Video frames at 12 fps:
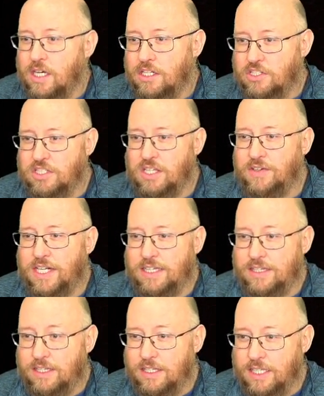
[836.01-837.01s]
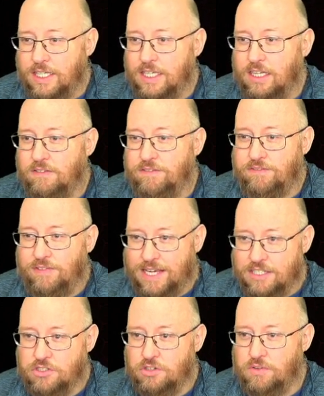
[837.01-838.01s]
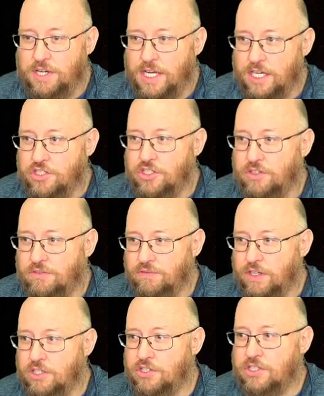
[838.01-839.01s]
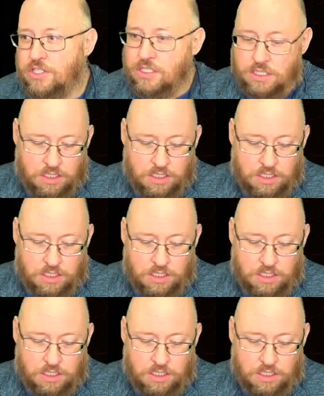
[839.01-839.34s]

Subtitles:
just giving it a little faster reaction to friction